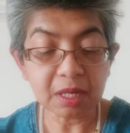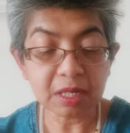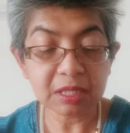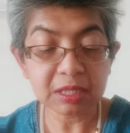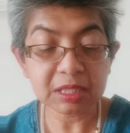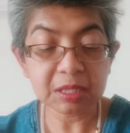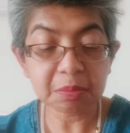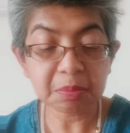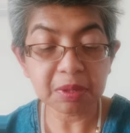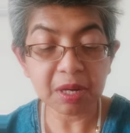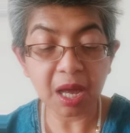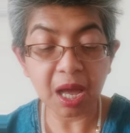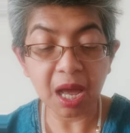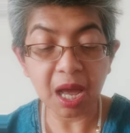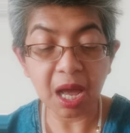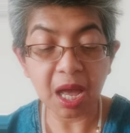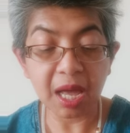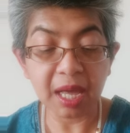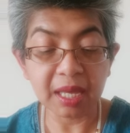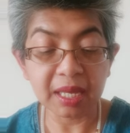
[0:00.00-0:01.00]

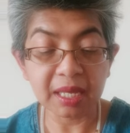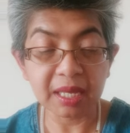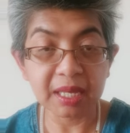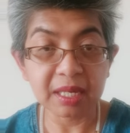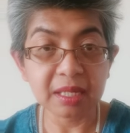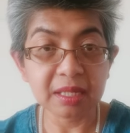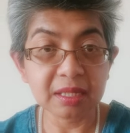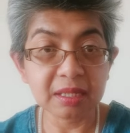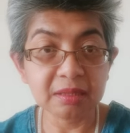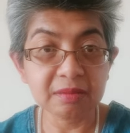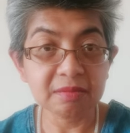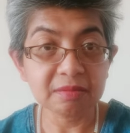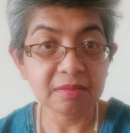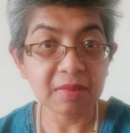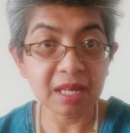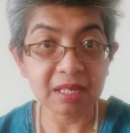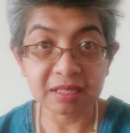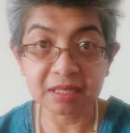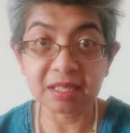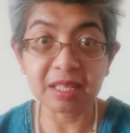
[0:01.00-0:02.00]
supply,
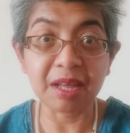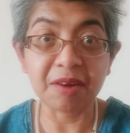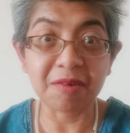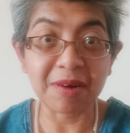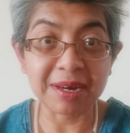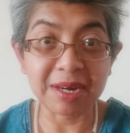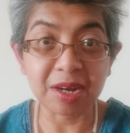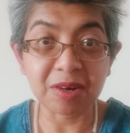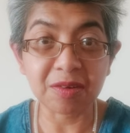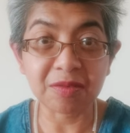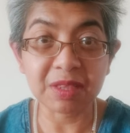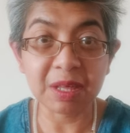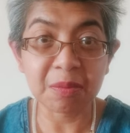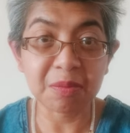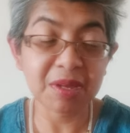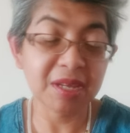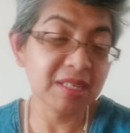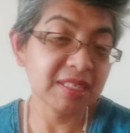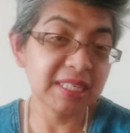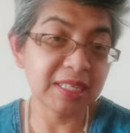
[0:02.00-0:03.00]
until I run out of them
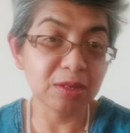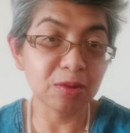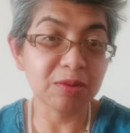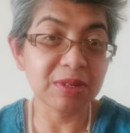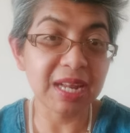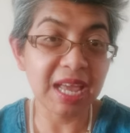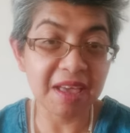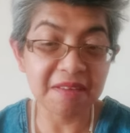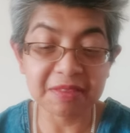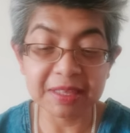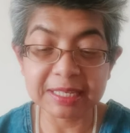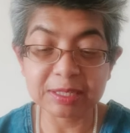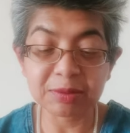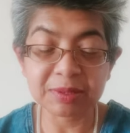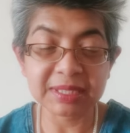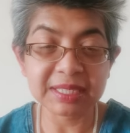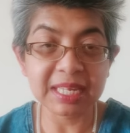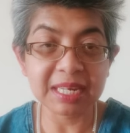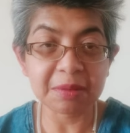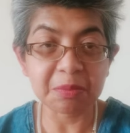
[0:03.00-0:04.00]
because they don't have these
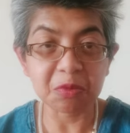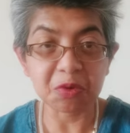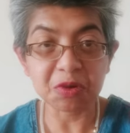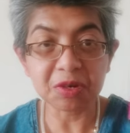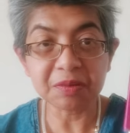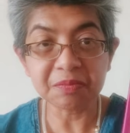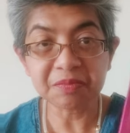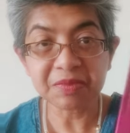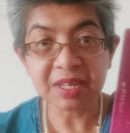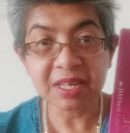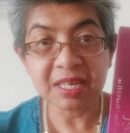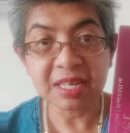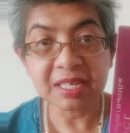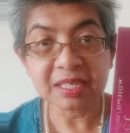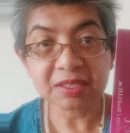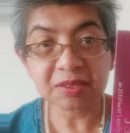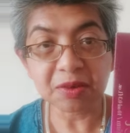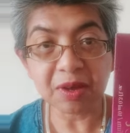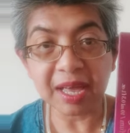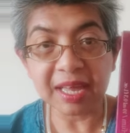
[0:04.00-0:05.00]
ones anymore.
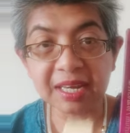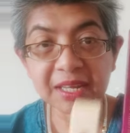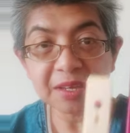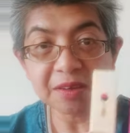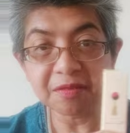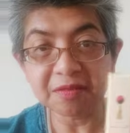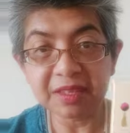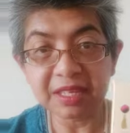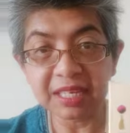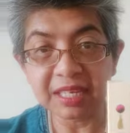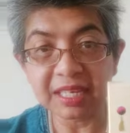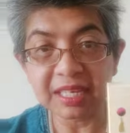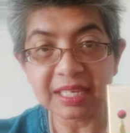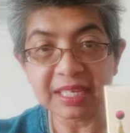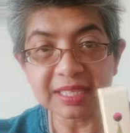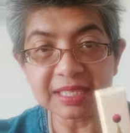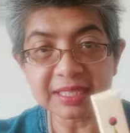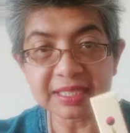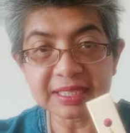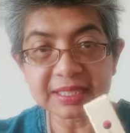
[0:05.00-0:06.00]
So any of
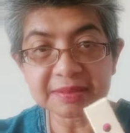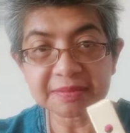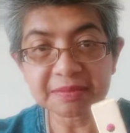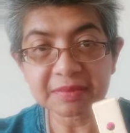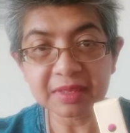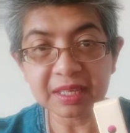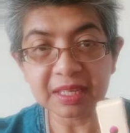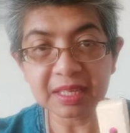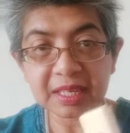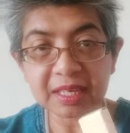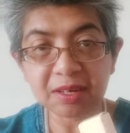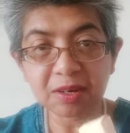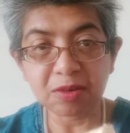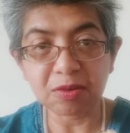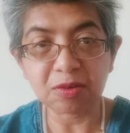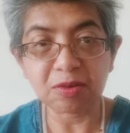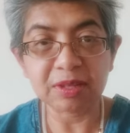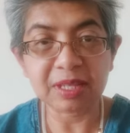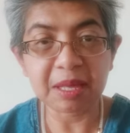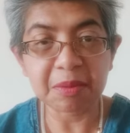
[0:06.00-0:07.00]
these, I cannot
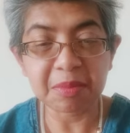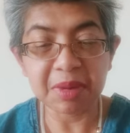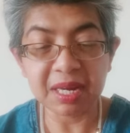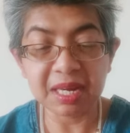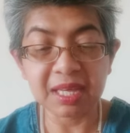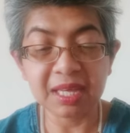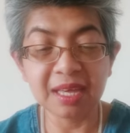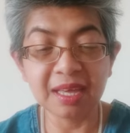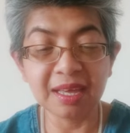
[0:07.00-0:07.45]
hold that many.